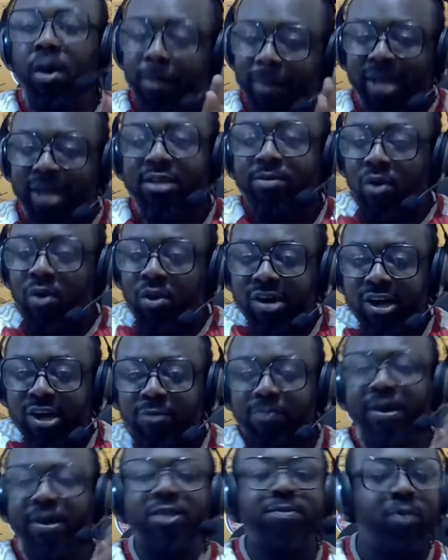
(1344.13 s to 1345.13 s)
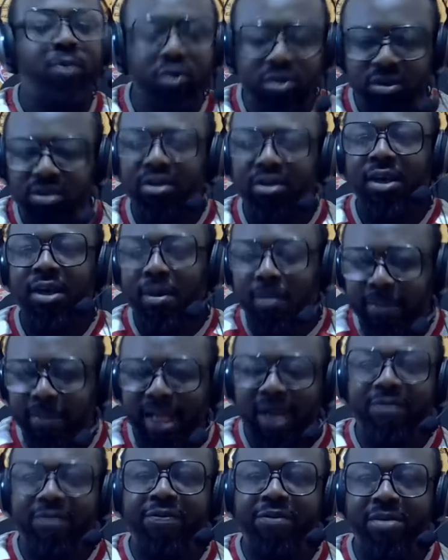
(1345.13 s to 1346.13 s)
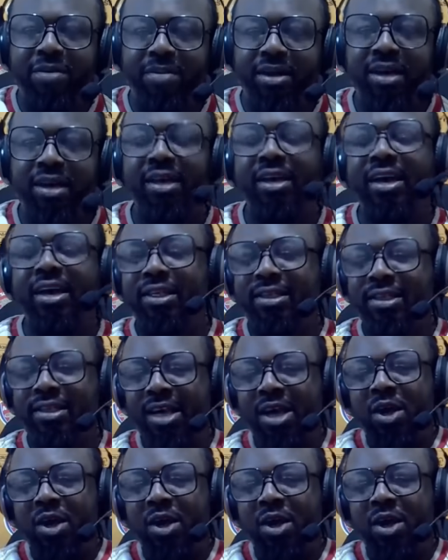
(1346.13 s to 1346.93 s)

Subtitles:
Maximum respect, but you know, free me. You get.